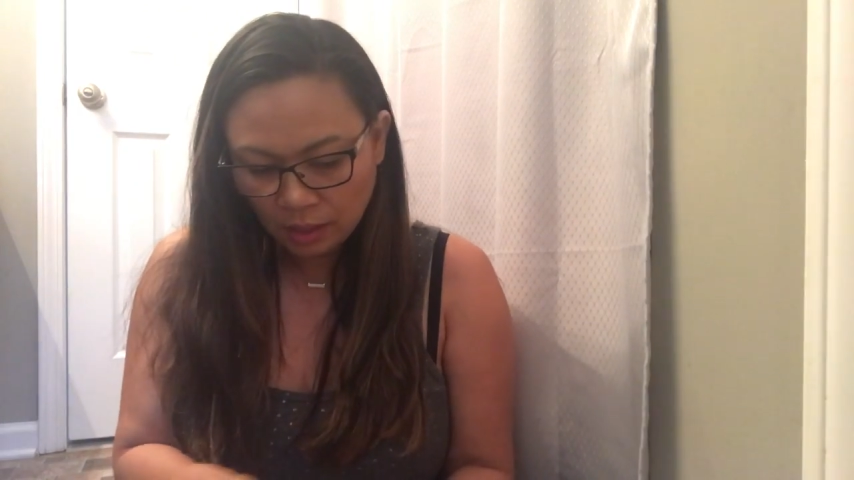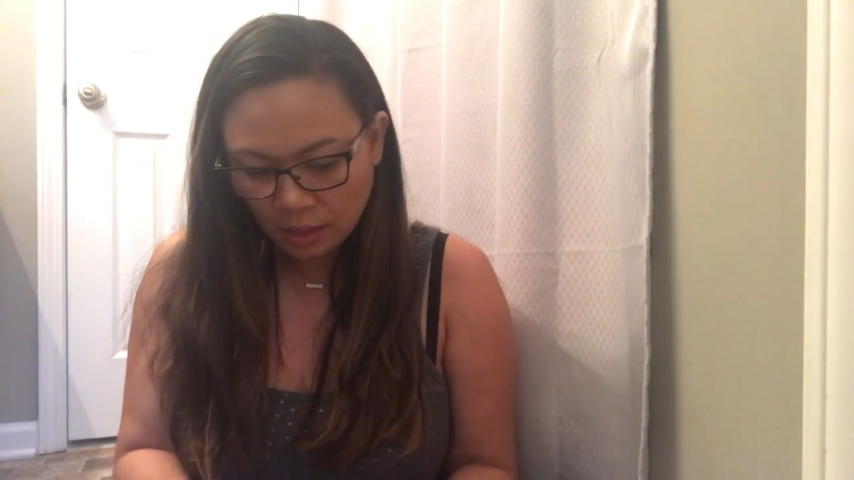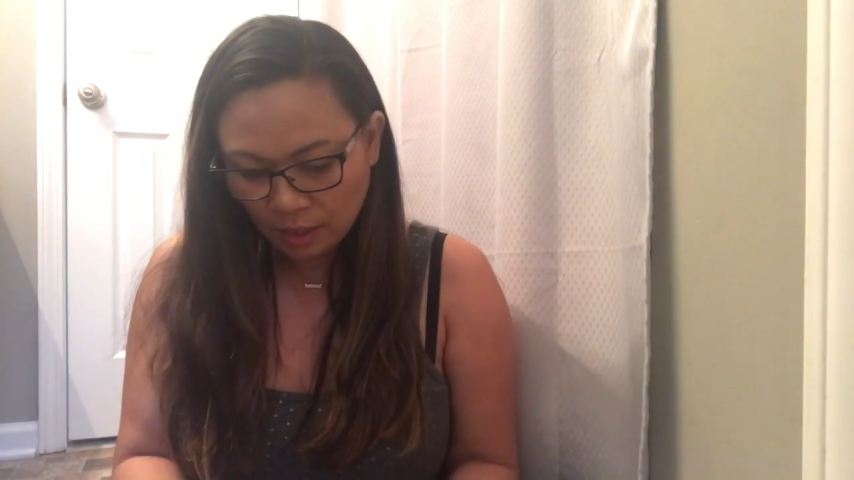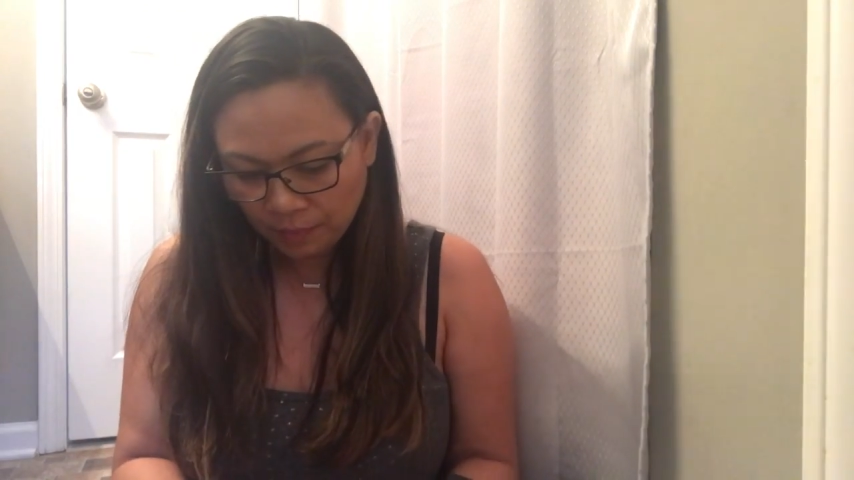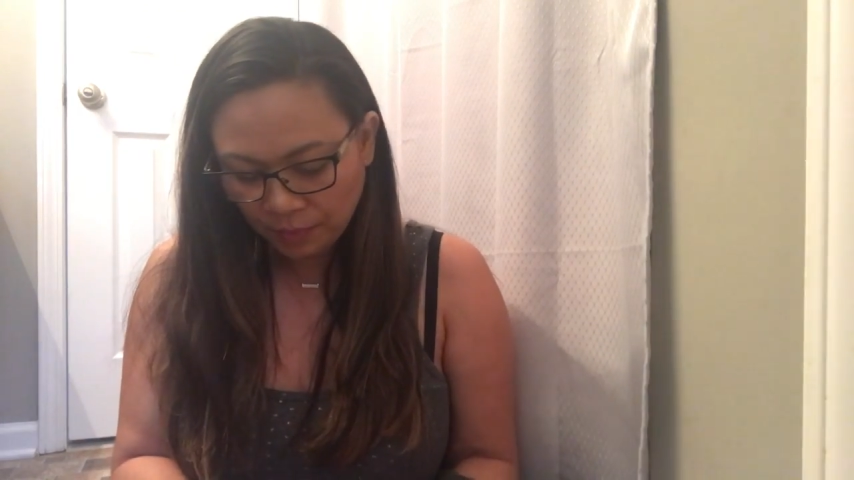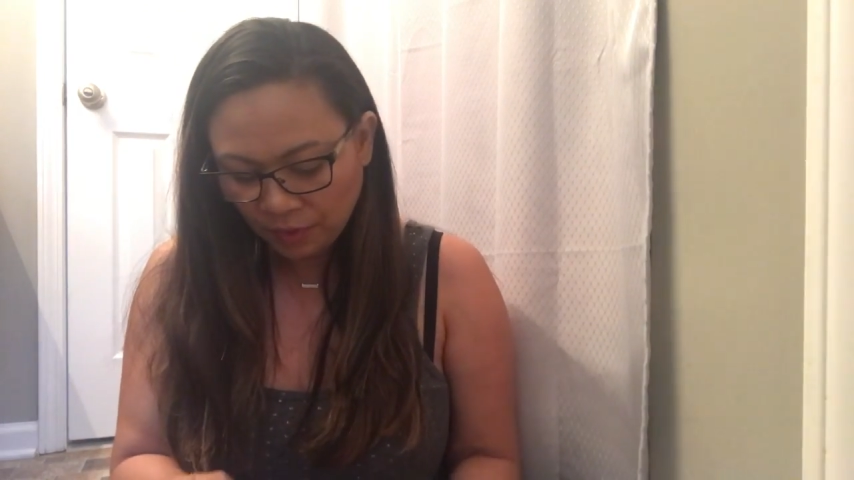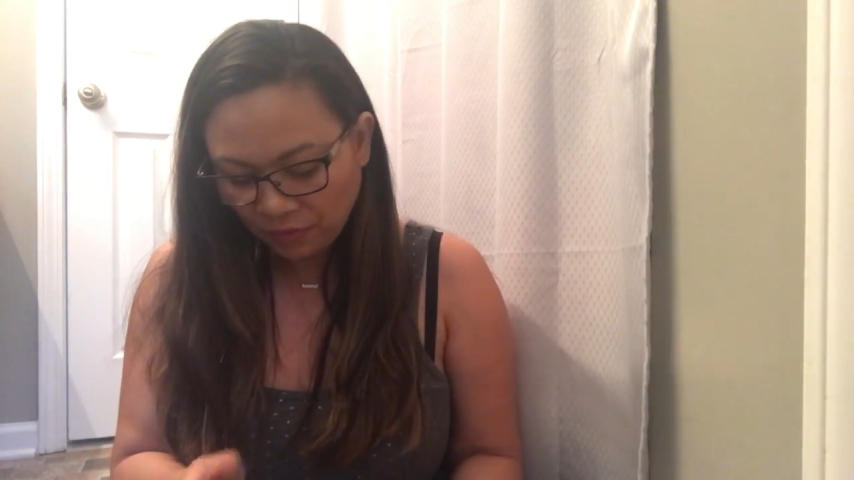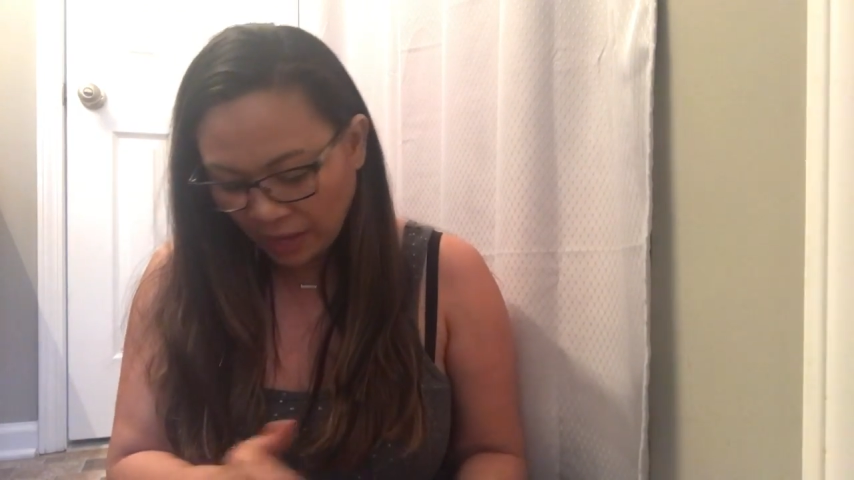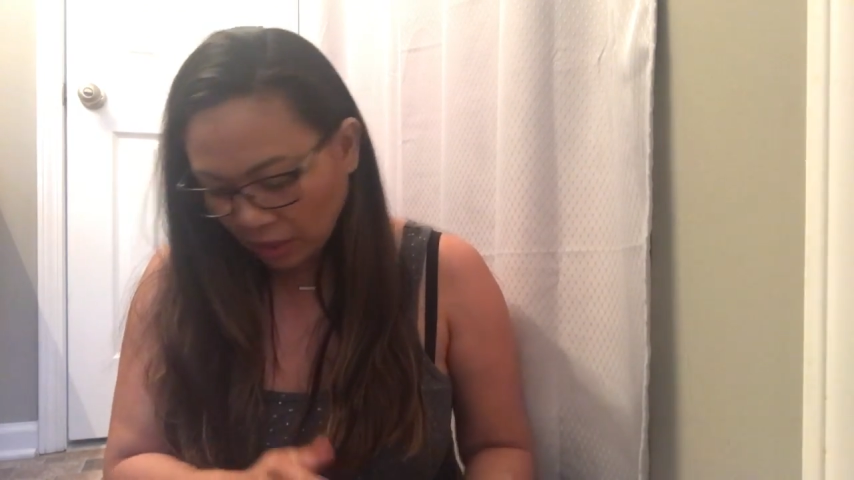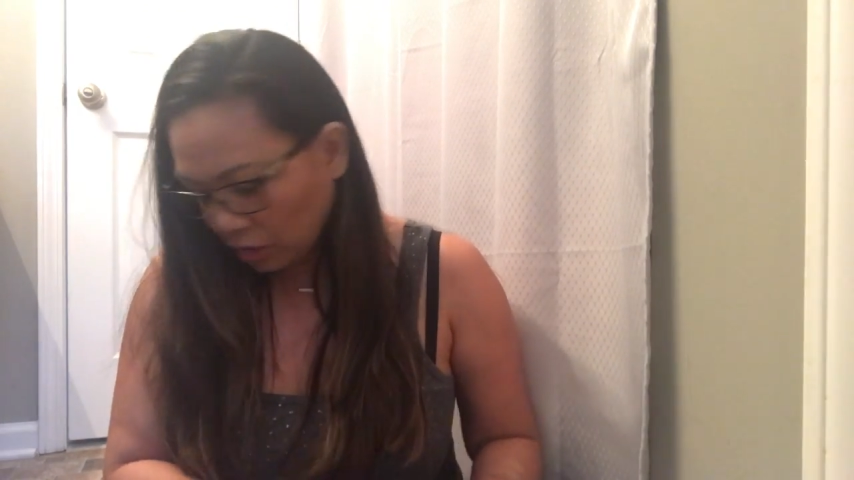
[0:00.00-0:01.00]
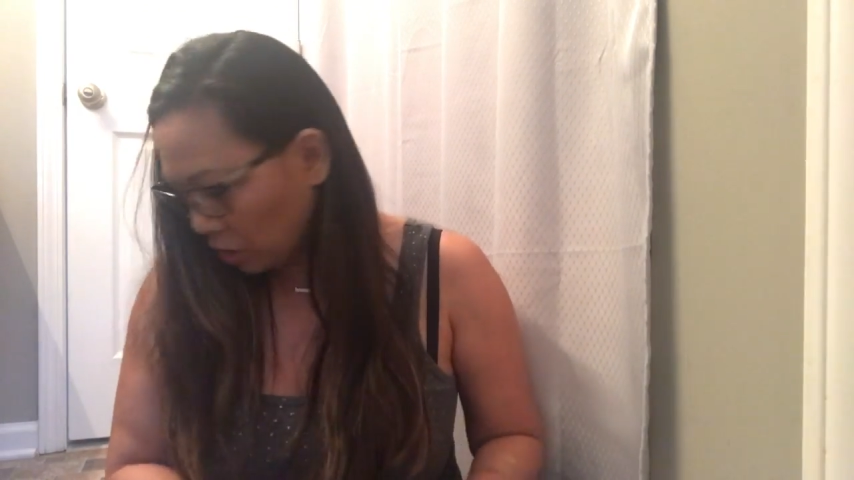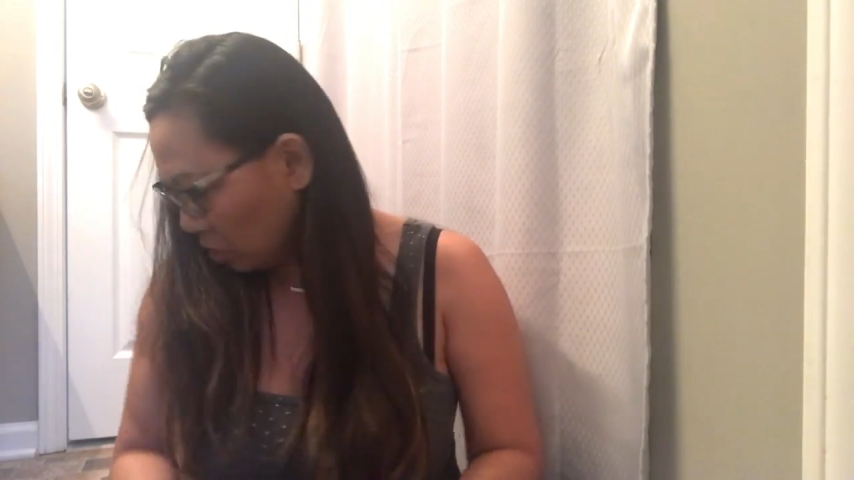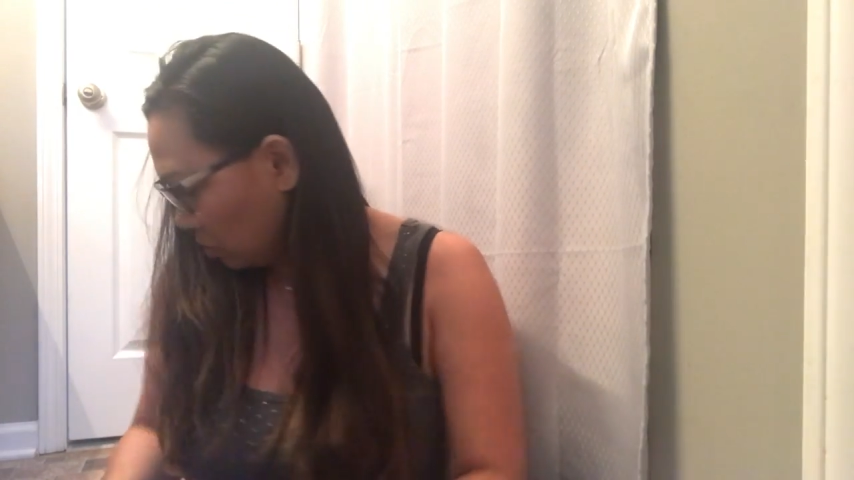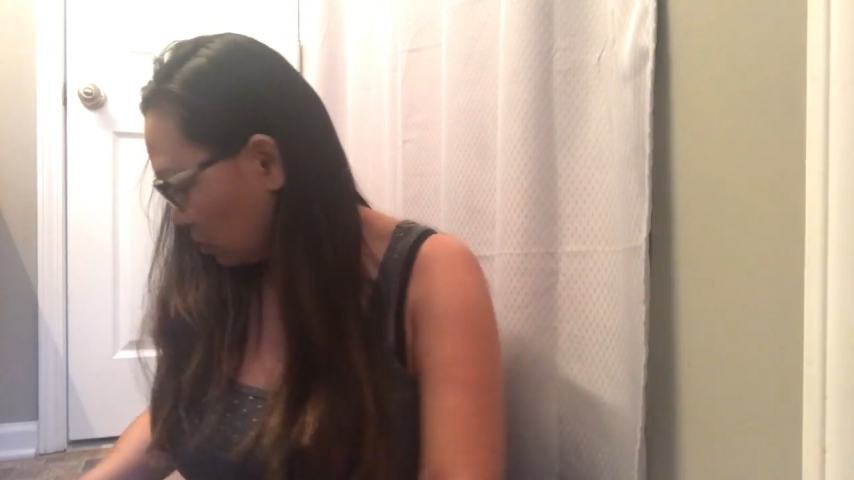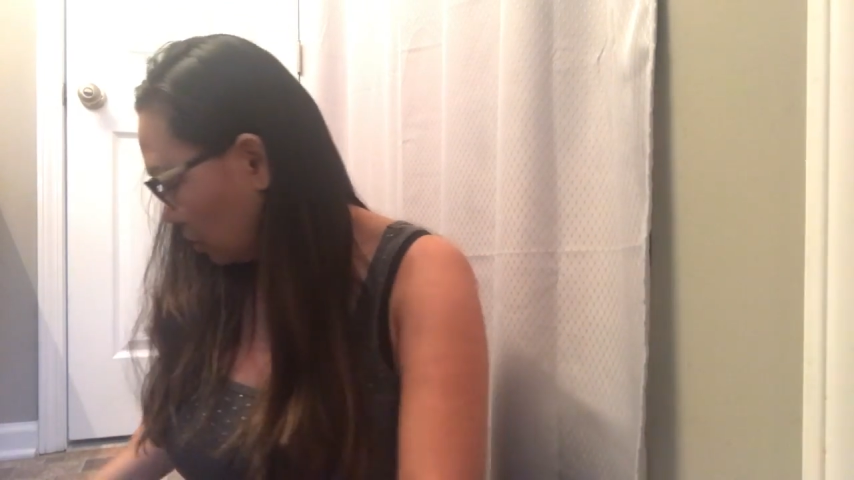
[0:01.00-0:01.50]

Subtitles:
the values